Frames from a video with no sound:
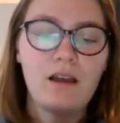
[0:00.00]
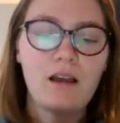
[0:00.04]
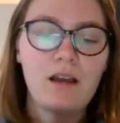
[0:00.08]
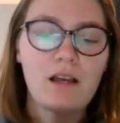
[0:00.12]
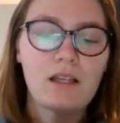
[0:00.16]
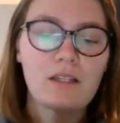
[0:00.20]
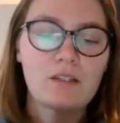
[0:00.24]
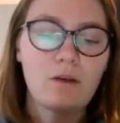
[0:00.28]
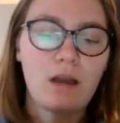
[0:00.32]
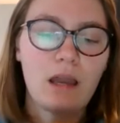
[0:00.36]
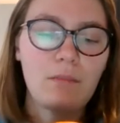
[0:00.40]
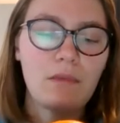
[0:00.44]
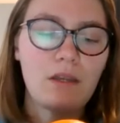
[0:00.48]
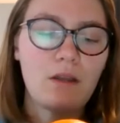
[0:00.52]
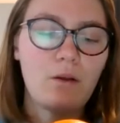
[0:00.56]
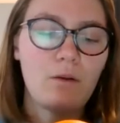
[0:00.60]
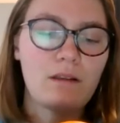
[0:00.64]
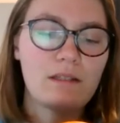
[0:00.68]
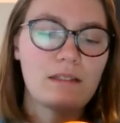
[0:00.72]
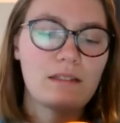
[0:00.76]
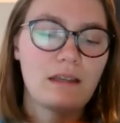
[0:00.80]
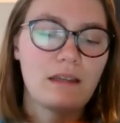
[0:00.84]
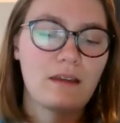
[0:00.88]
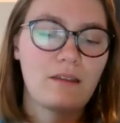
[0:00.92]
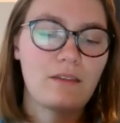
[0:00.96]
So I'm
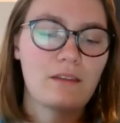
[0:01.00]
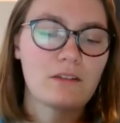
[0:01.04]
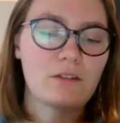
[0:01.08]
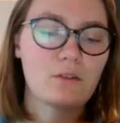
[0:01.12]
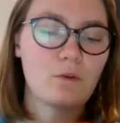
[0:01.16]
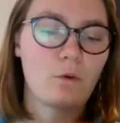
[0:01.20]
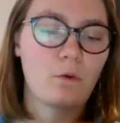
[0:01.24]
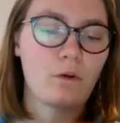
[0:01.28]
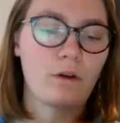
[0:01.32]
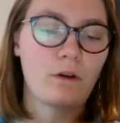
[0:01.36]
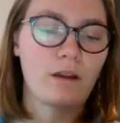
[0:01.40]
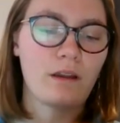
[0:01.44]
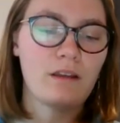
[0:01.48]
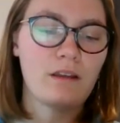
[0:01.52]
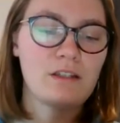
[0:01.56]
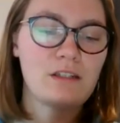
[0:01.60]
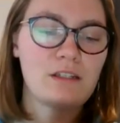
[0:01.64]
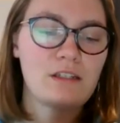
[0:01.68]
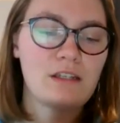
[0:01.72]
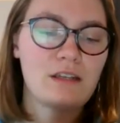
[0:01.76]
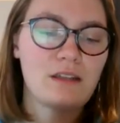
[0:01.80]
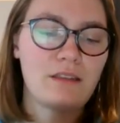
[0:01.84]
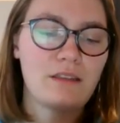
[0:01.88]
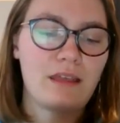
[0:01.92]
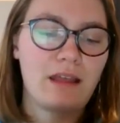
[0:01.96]
noticing on this
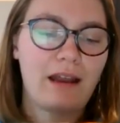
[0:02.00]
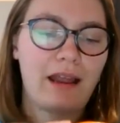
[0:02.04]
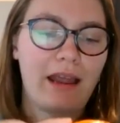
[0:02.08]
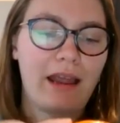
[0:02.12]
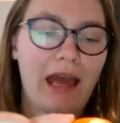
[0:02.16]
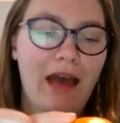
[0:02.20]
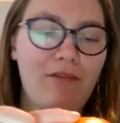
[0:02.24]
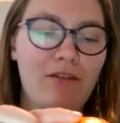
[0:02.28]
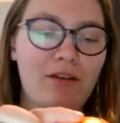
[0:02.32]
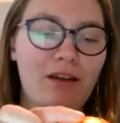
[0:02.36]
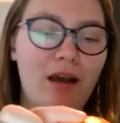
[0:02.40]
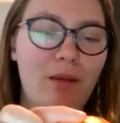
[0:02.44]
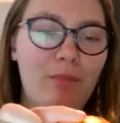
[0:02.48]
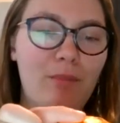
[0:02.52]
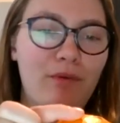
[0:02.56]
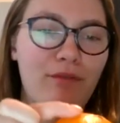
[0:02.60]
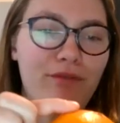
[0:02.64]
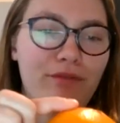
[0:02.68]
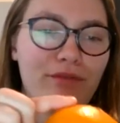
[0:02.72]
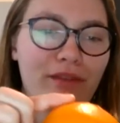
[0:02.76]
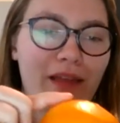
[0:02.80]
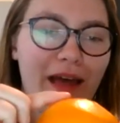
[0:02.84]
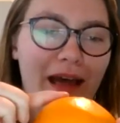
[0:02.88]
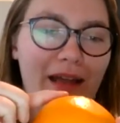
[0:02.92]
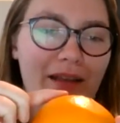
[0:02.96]
orange that I have a couple
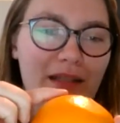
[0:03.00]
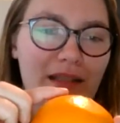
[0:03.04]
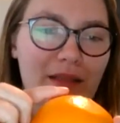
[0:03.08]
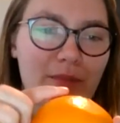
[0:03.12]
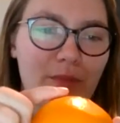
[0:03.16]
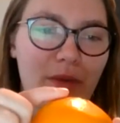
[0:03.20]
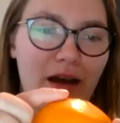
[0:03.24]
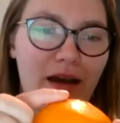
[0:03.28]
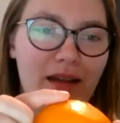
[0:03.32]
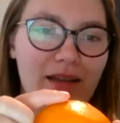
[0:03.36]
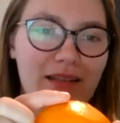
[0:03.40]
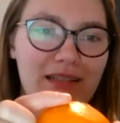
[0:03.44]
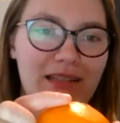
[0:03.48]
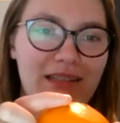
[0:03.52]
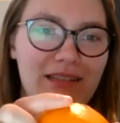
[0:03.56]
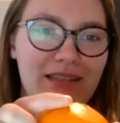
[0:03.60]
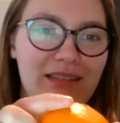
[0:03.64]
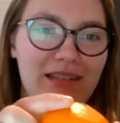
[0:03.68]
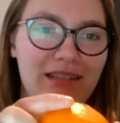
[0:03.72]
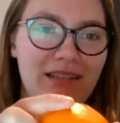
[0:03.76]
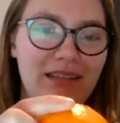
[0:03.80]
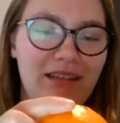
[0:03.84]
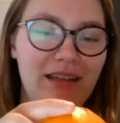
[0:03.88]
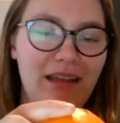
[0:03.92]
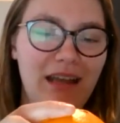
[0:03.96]
flat spots
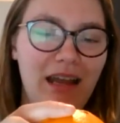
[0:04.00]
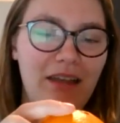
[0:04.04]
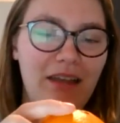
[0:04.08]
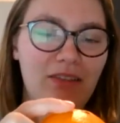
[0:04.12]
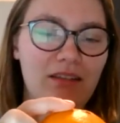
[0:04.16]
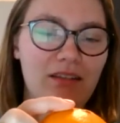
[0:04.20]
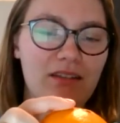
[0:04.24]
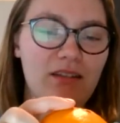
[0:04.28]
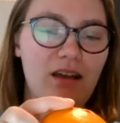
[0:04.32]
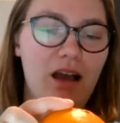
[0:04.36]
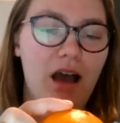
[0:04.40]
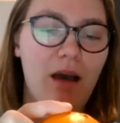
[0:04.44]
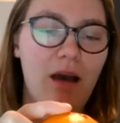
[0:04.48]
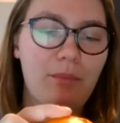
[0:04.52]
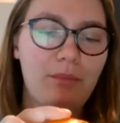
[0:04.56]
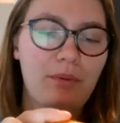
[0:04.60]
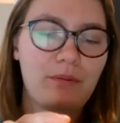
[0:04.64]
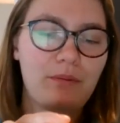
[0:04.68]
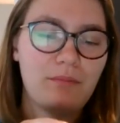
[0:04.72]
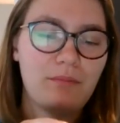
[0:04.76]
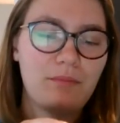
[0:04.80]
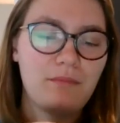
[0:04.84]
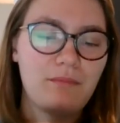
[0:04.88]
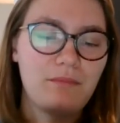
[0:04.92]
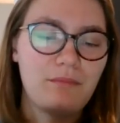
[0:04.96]
at the top
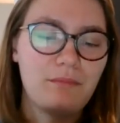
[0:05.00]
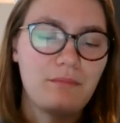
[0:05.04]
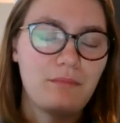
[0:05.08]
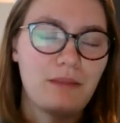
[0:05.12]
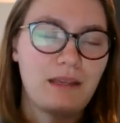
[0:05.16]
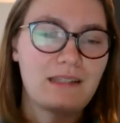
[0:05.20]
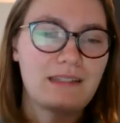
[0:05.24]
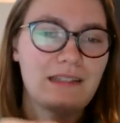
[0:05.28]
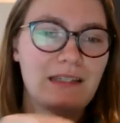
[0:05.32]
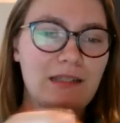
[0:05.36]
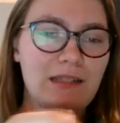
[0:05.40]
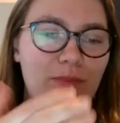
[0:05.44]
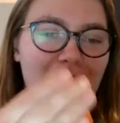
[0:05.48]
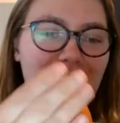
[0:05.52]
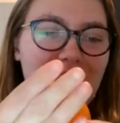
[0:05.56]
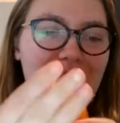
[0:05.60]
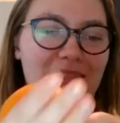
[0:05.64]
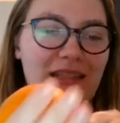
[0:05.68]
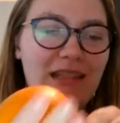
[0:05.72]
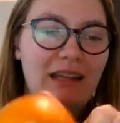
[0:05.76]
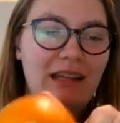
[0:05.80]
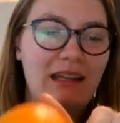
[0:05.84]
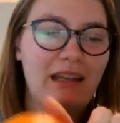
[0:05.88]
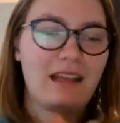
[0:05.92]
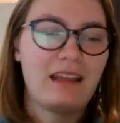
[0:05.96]
because it's been
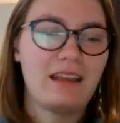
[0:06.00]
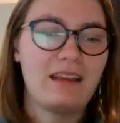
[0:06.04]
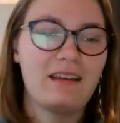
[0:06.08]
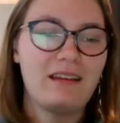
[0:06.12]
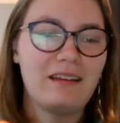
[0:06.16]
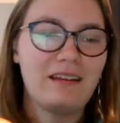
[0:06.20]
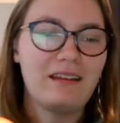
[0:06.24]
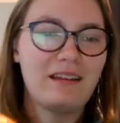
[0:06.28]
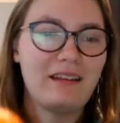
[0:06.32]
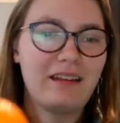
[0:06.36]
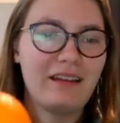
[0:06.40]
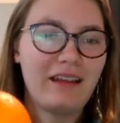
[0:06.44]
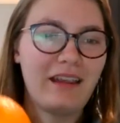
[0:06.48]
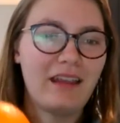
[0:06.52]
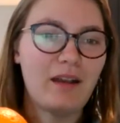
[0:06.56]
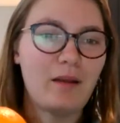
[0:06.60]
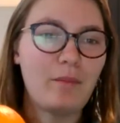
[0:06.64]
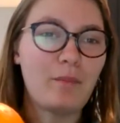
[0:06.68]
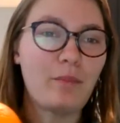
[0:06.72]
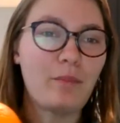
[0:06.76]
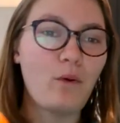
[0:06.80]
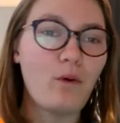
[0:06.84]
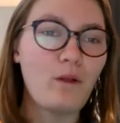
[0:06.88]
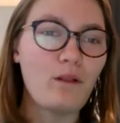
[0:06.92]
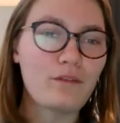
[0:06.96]
sitting in a
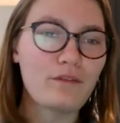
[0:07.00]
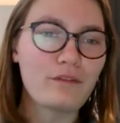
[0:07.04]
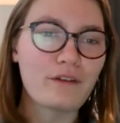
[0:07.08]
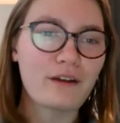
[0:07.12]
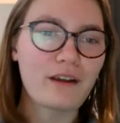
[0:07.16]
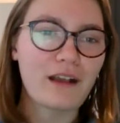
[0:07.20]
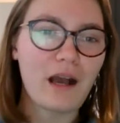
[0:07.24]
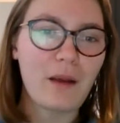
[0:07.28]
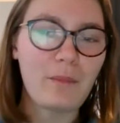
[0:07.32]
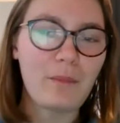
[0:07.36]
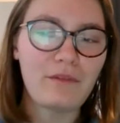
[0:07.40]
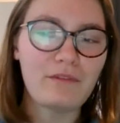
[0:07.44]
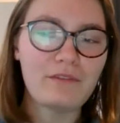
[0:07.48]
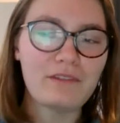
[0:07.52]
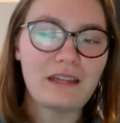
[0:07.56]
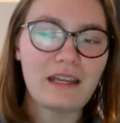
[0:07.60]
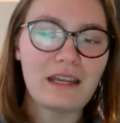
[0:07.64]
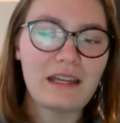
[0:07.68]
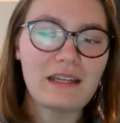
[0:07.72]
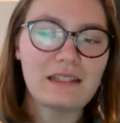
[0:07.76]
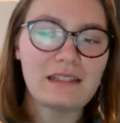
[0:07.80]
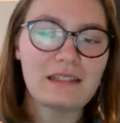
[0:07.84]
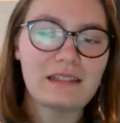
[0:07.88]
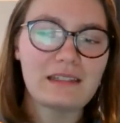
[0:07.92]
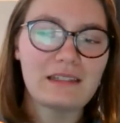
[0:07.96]
bowl for a couple of
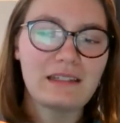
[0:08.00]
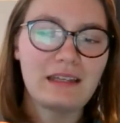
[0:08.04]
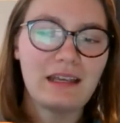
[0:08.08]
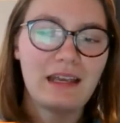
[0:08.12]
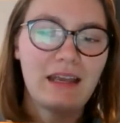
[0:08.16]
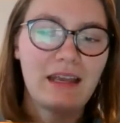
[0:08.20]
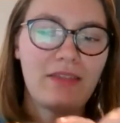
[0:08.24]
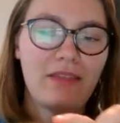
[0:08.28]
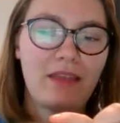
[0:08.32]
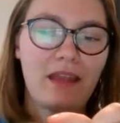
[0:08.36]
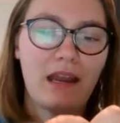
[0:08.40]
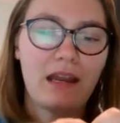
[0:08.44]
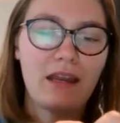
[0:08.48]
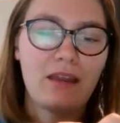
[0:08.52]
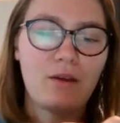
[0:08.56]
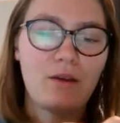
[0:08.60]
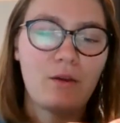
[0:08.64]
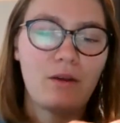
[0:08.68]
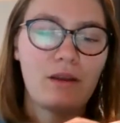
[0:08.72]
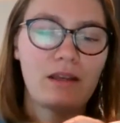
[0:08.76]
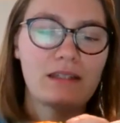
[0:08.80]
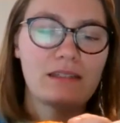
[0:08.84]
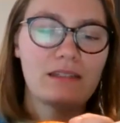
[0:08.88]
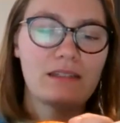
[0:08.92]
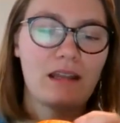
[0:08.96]
days. And then I
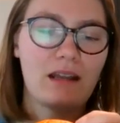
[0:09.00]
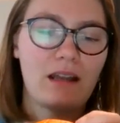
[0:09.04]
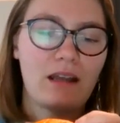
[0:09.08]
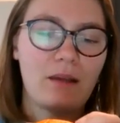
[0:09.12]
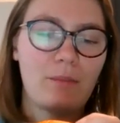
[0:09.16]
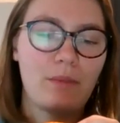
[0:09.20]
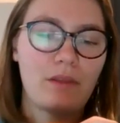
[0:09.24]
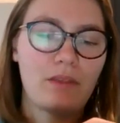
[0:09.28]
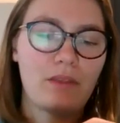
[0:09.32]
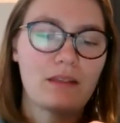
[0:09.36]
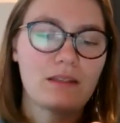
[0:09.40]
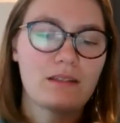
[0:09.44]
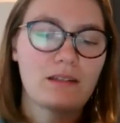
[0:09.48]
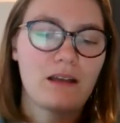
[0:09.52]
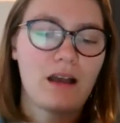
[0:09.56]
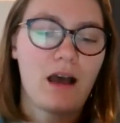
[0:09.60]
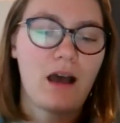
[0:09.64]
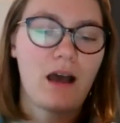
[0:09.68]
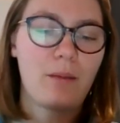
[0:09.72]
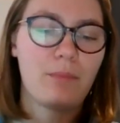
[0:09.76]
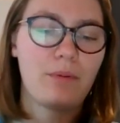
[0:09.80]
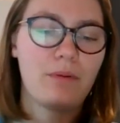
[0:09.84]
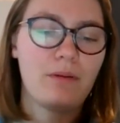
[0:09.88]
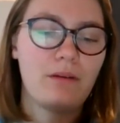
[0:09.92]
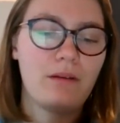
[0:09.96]
notice that up at the
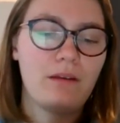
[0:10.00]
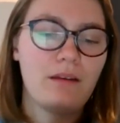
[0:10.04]
top,